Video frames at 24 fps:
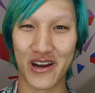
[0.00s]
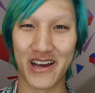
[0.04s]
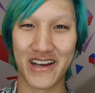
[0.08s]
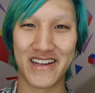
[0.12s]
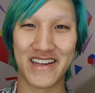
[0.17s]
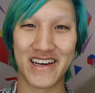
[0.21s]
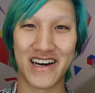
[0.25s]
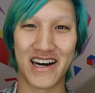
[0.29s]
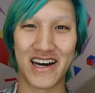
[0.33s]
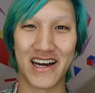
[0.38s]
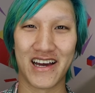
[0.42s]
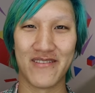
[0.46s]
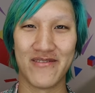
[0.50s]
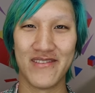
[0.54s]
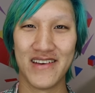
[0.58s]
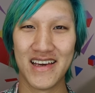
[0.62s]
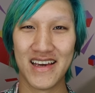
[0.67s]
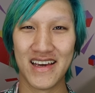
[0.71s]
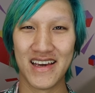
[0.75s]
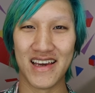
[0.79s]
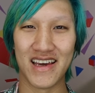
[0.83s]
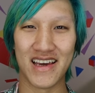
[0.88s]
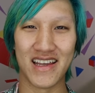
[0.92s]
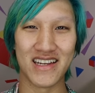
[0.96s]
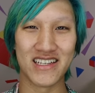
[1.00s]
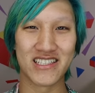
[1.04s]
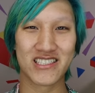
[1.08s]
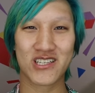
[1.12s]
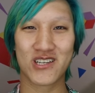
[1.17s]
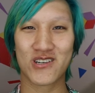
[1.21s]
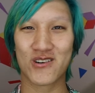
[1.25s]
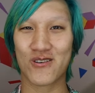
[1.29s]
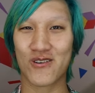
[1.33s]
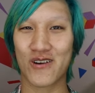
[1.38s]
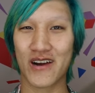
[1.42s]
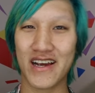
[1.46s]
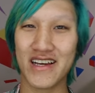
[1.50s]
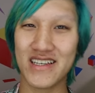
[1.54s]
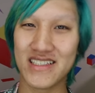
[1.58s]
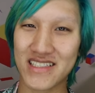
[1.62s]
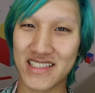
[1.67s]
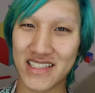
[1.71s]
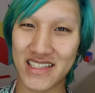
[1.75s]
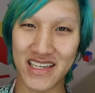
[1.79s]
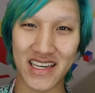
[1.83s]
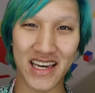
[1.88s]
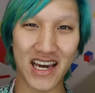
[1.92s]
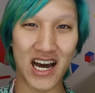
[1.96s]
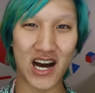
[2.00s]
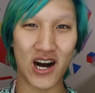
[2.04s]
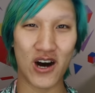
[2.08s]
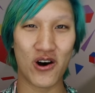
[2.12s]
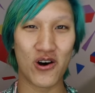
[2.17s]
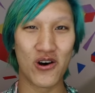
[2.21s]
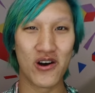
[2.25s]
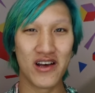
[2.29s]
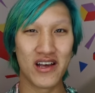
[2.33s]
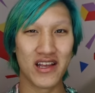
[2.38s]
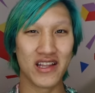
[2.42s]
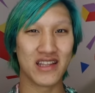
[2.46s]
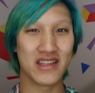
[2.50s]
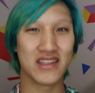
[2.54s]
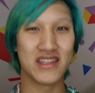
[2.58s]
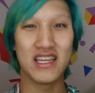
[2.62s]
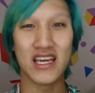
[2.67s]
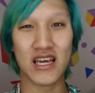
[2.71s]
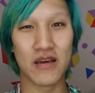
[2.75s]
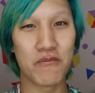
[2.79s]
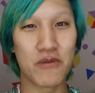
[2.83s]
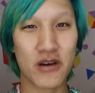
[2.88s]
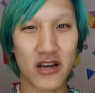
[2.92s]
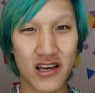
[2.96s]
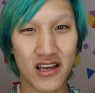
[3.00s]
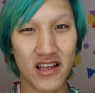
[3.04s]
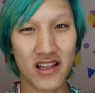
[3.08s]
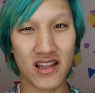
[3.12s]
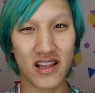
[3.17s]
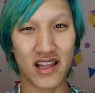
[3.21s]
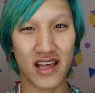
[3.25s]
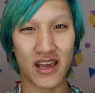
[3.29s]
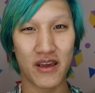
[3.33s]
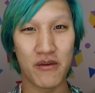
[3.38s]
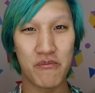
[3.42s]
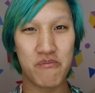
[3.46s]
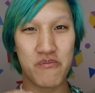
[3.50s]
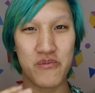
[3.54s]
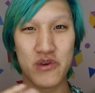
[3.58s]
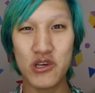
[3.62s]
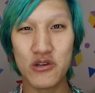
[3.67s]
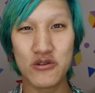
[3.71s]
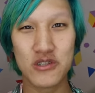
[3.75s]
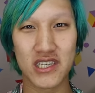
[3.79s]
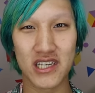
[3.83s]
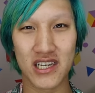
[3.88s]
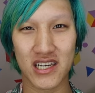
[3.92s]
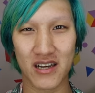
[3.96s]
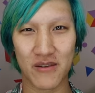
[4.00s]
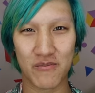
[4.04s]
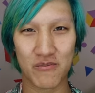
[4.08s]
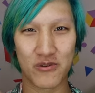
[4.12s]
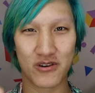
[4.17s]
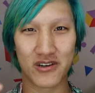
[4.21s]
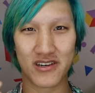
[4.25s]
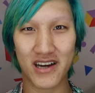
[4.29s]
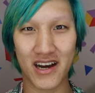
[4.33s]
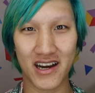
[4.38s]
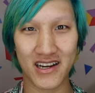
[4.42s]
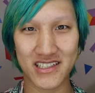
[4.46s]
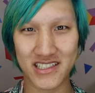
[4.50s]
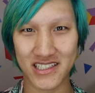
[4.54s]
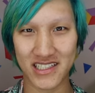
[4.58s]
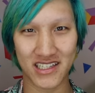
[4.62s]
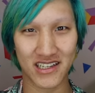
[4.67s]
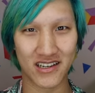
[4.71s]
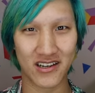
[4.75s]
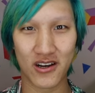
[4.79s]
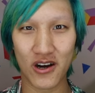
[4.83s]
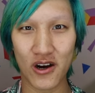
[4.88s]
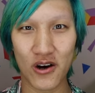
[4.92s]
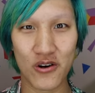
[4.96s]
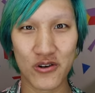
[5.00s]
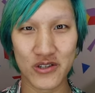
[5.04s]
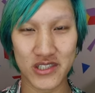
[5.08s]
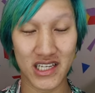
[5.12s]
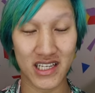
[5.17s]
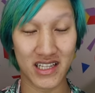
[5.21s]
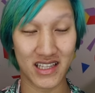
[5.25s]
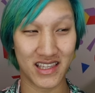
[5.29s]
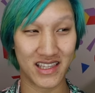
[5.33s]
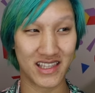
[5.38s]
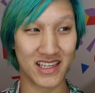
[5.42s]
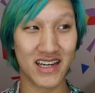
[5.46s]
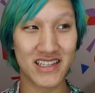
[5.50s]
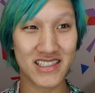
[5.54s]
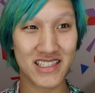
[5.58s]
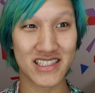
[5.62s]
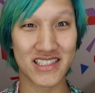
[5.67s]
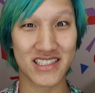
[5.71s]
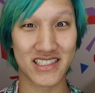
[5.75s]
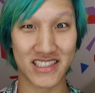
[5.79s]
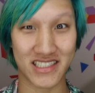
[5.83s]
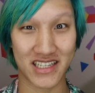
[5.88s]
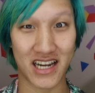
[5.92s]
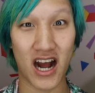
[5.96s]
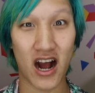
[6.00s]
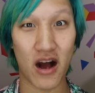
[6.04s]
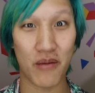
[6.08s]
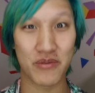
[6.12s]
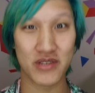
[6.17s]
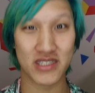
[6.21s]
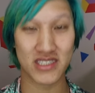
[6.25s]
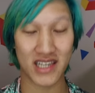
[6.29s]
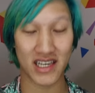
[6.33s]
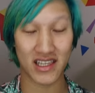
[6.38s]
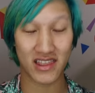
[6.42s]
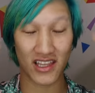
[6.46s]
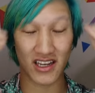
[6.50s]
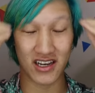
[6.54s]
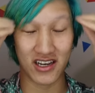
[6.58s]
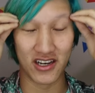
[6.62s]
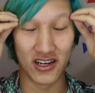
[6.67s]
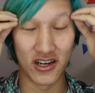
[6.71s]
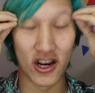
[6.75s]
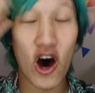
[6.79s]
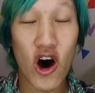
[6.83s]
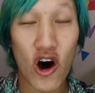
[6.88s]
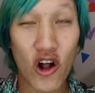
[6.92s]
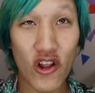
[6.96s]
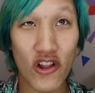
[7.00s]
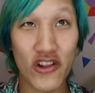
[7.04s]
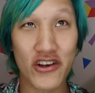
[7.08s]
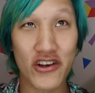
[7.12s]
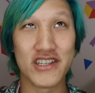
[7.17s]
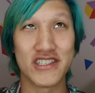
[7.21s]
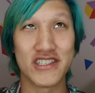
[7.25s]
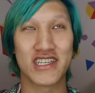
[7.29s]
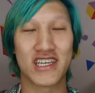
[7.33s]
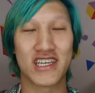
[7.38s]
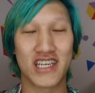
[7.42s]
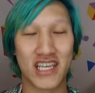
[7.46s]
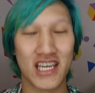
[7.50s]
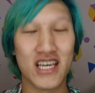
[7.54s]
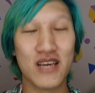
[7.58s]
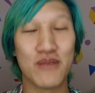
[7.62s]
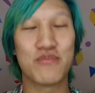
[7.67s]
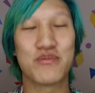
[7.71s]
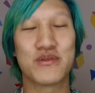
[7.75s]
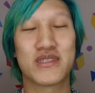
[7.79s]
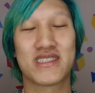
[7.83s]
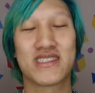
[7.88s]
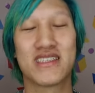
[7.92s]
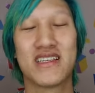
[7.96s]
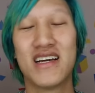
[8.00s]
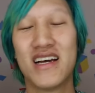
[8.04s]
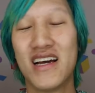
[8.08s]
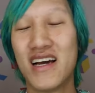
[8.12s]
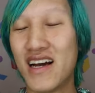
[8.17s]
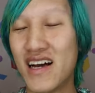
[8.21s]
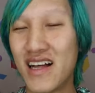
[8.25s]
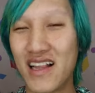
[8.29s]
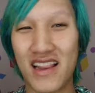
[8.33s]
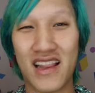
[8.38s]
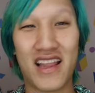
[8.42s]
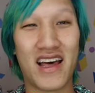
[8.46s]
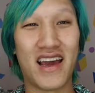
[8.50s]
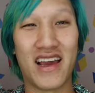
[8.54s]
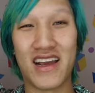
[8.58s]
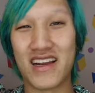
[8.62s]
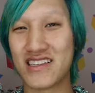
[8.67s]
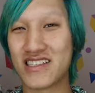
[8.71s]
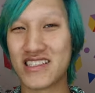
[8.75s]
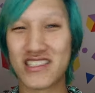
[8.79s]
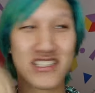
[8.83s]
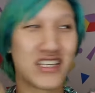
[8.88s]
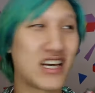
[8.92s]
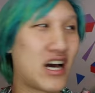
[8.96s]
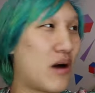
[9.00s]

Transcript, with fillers: great time. And it's crazy how deep like music and production goes it doesn't stop it's like the knowledge keeps like just